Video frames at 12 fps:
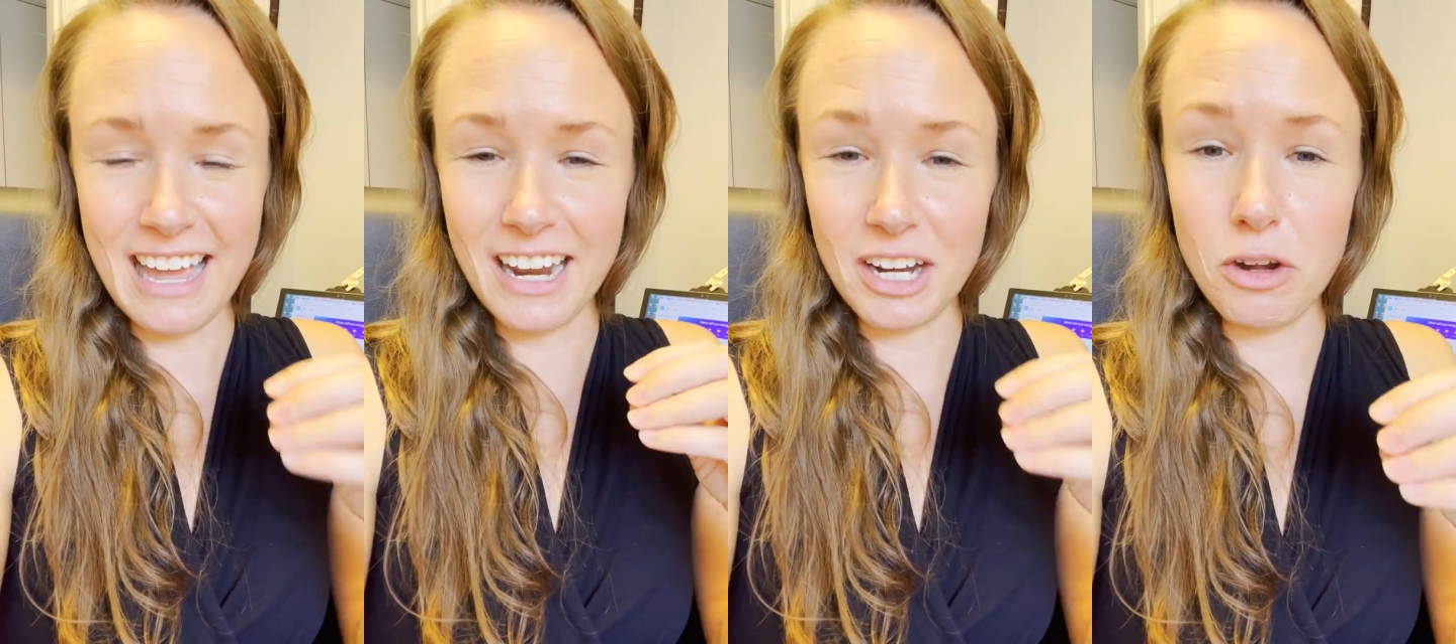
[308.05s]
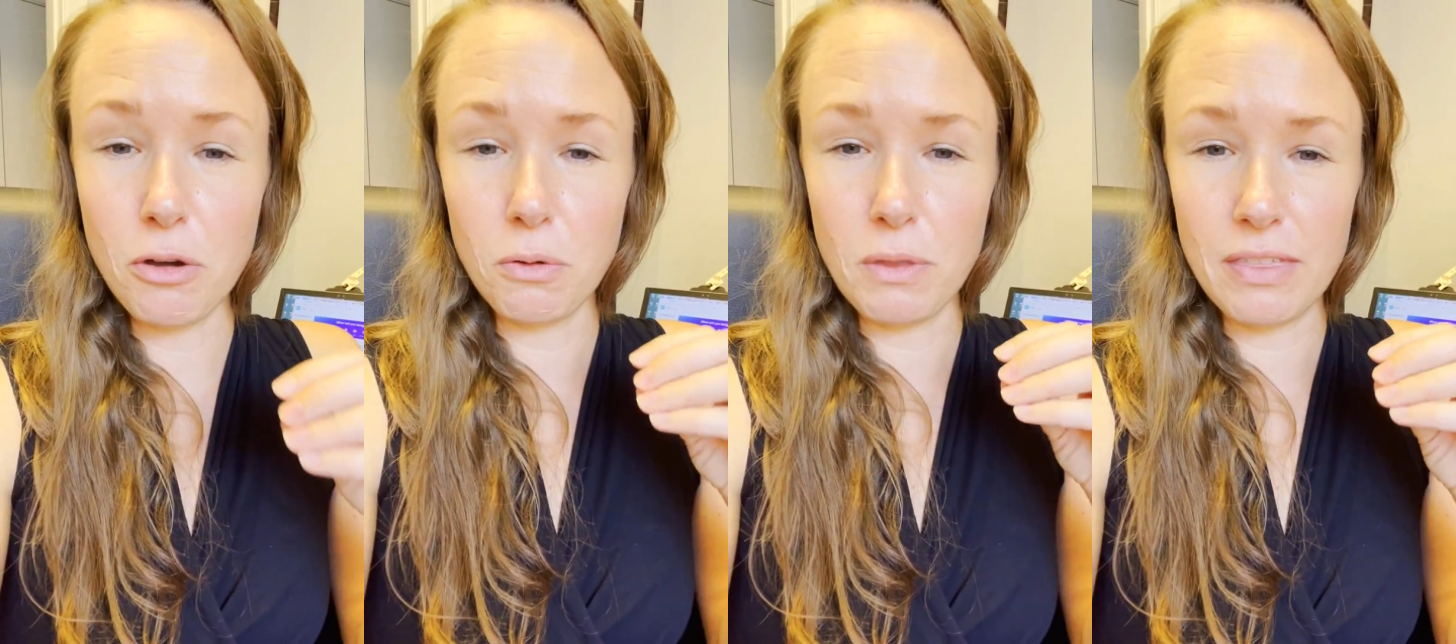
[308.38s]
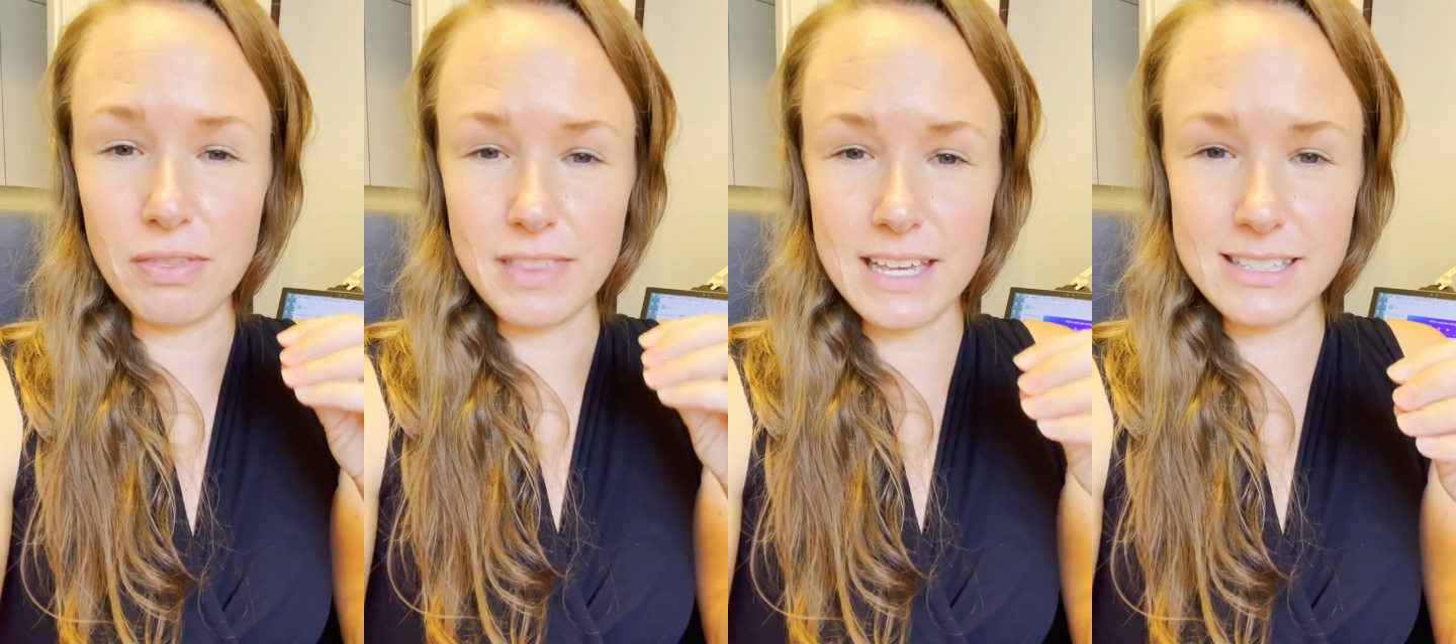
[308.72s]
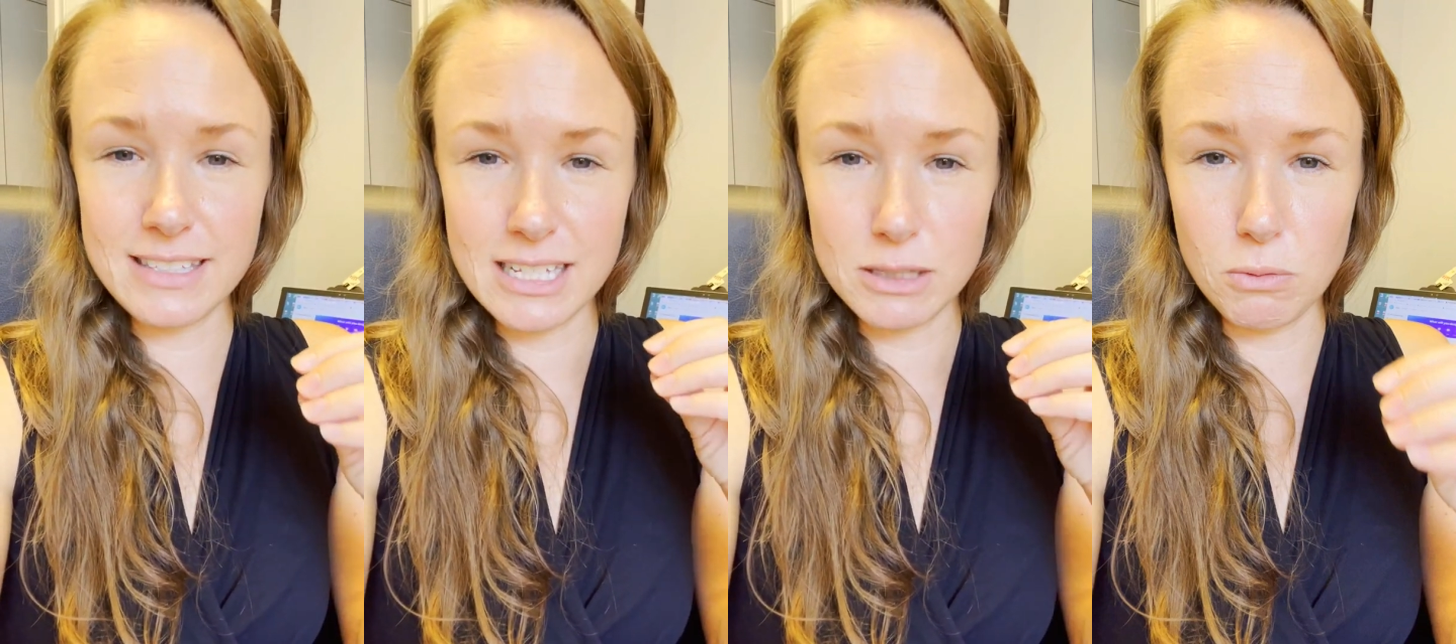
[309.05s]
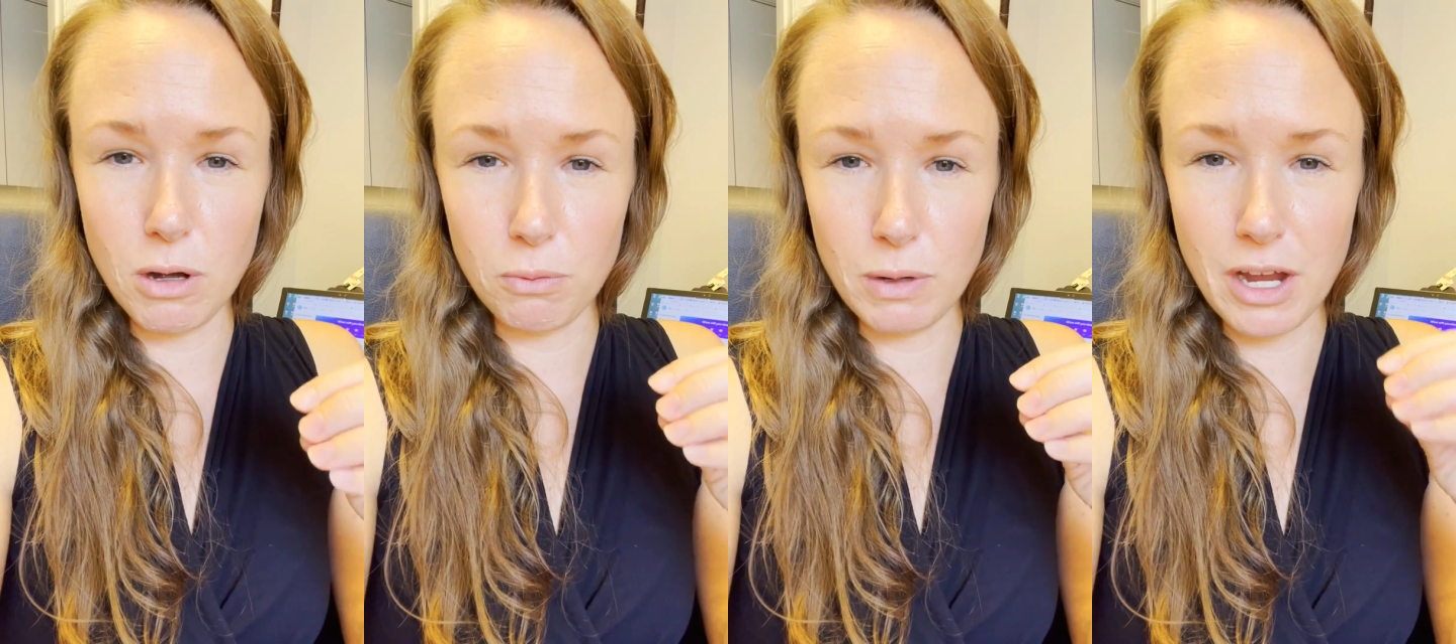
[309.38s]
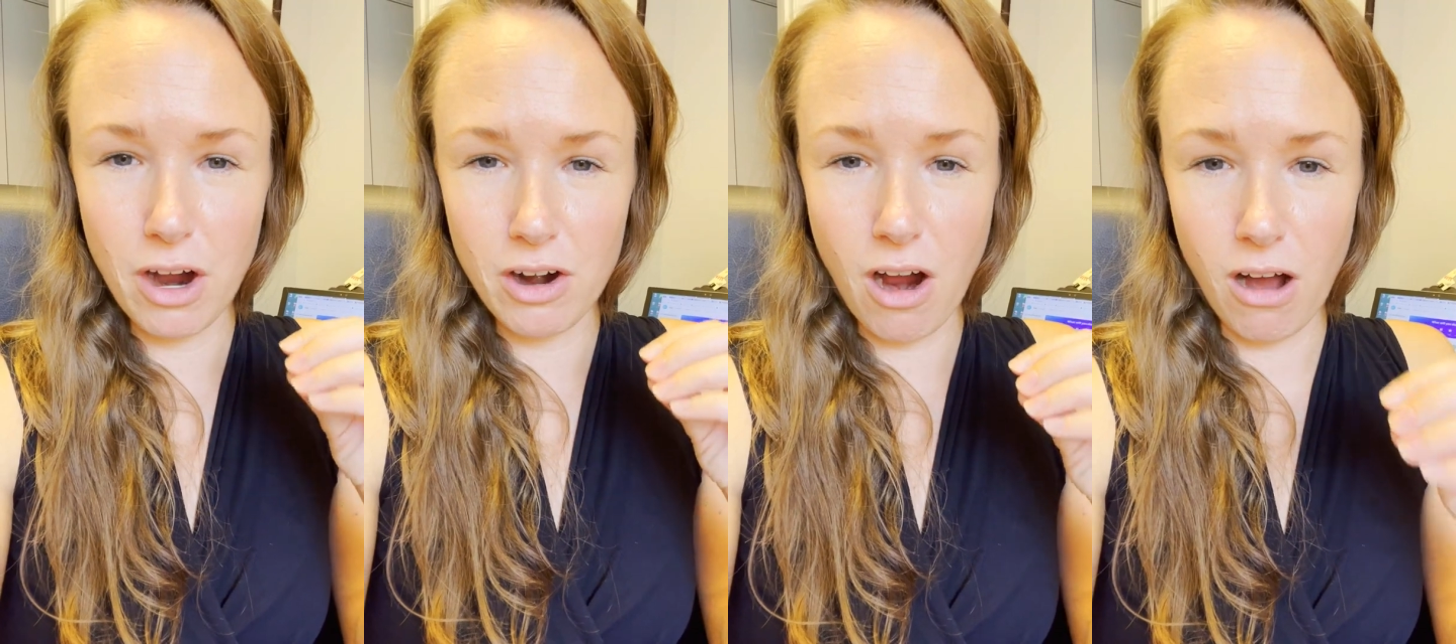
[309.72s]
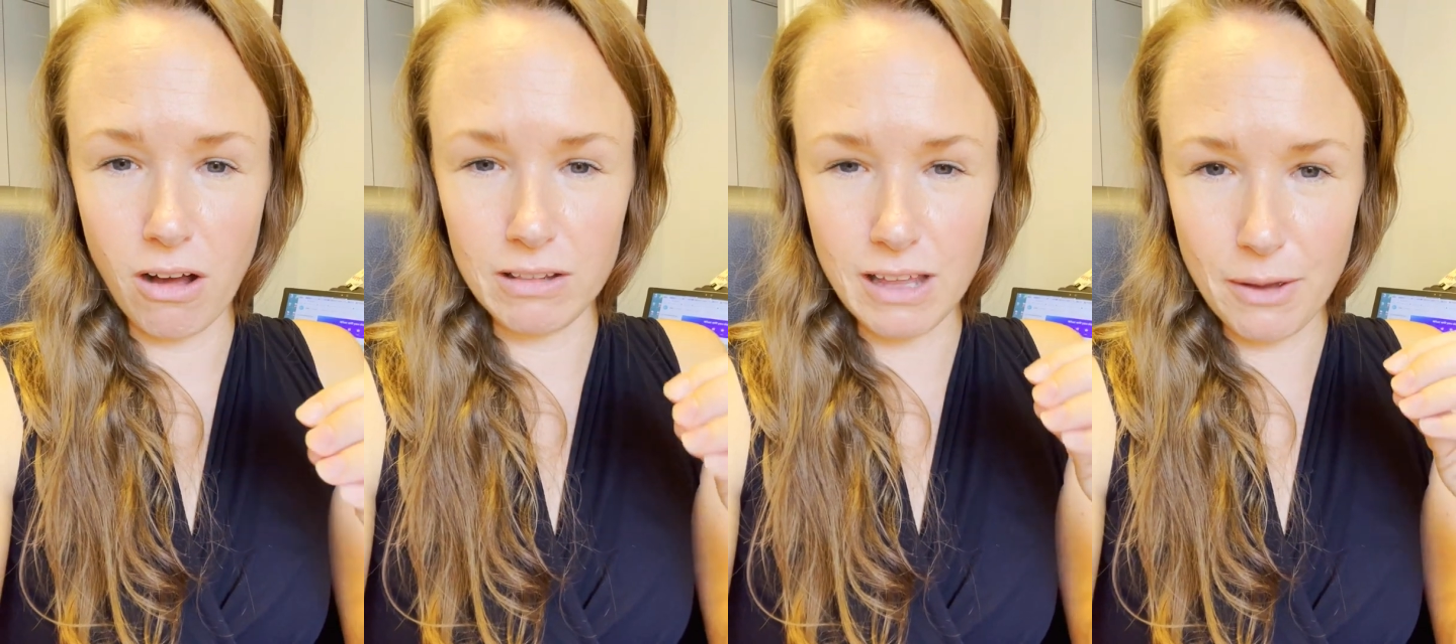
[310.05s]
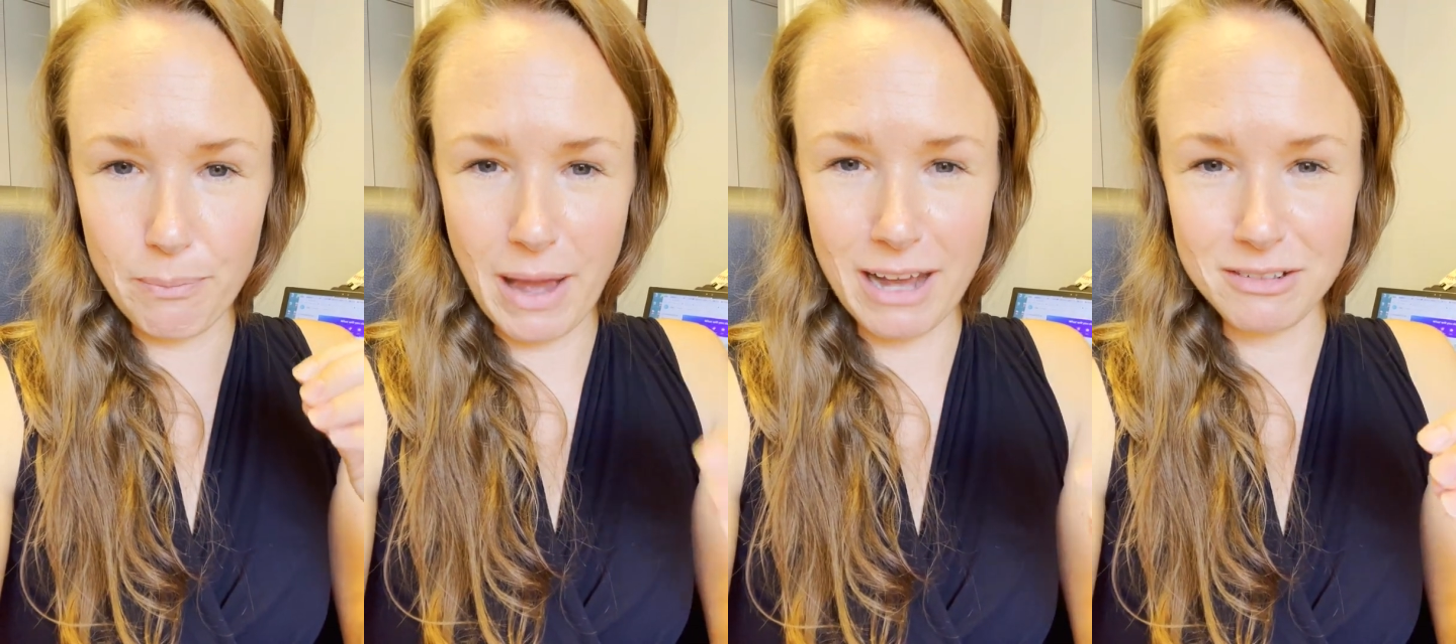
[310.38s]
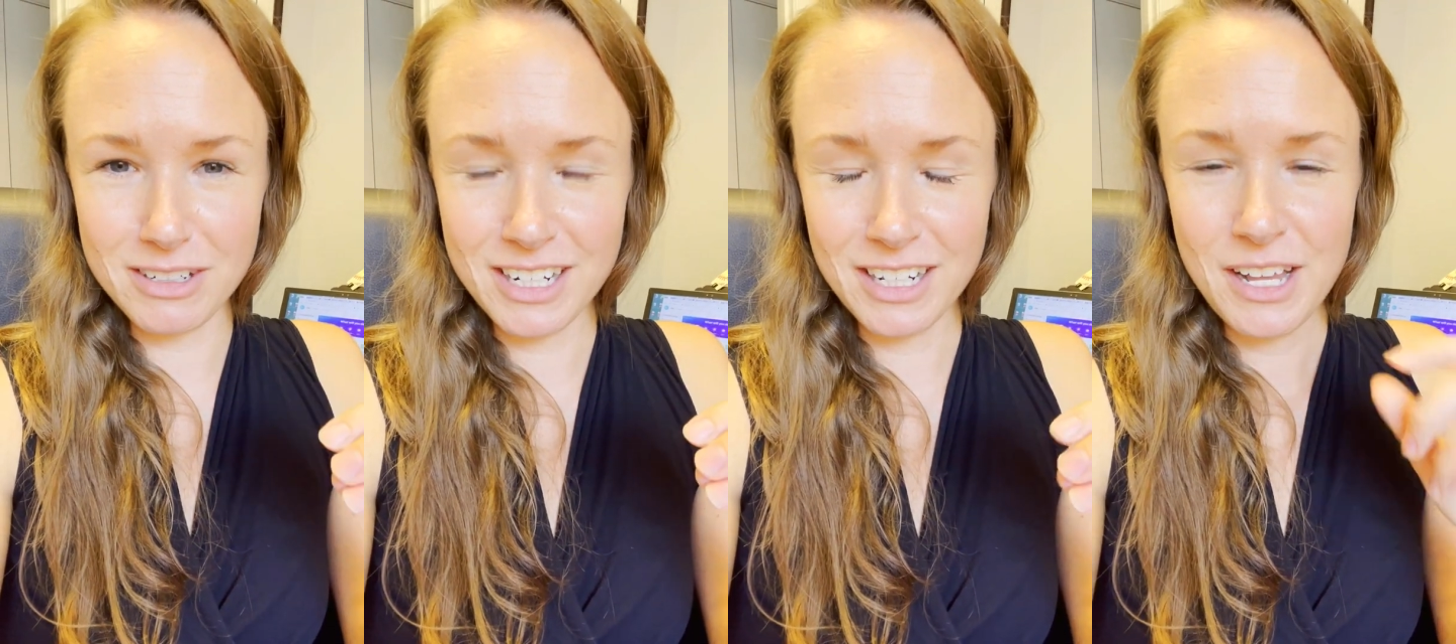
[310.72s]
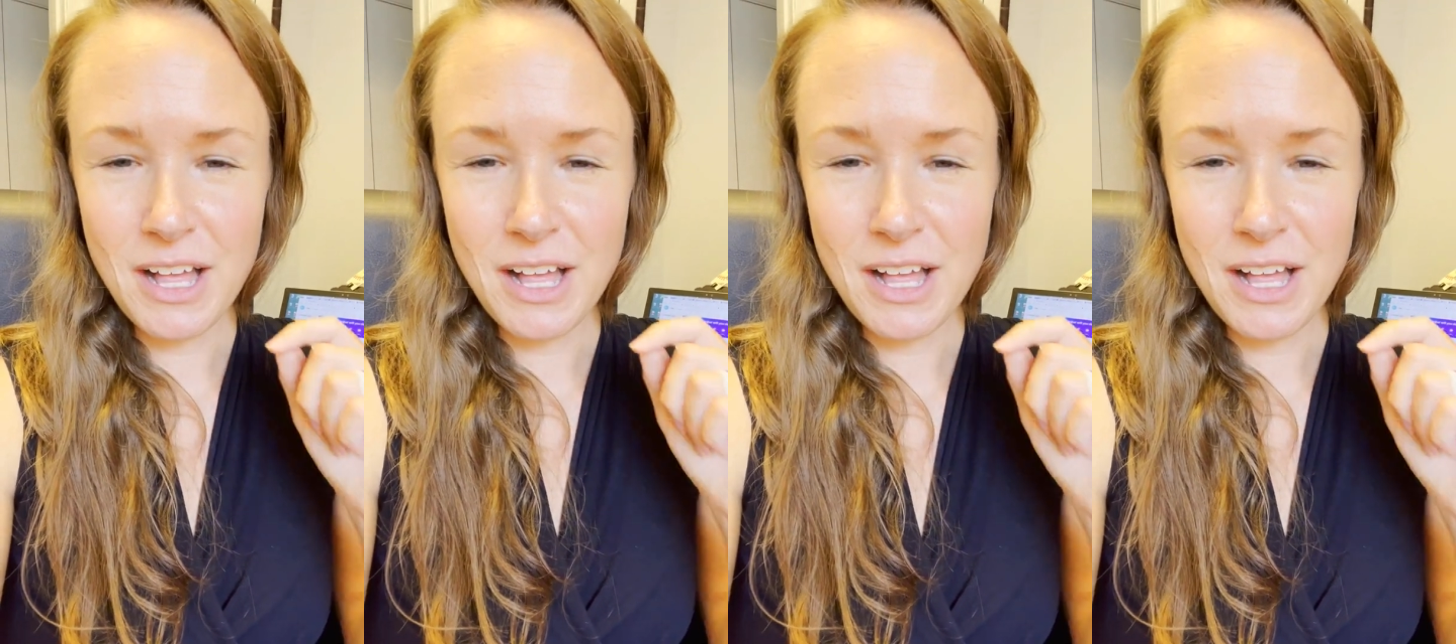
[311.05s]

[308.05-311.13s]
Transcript: And I know that this is what we are all about.